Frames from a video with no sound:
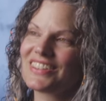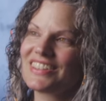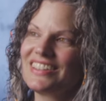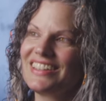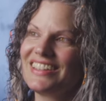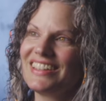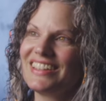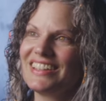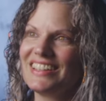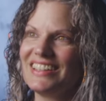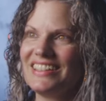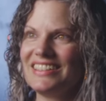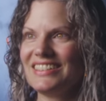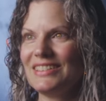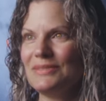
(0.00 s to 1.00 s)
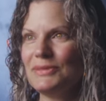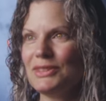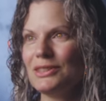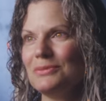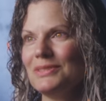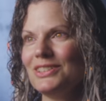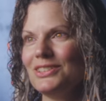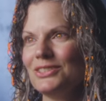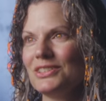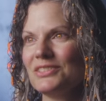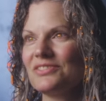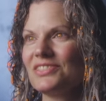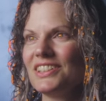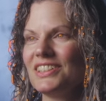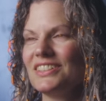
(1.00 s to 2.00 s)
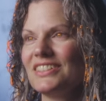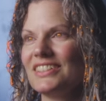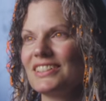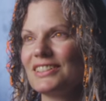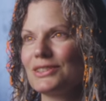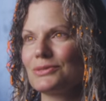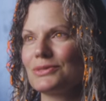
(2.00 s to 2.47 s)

You'll usually get false color, but you generally will not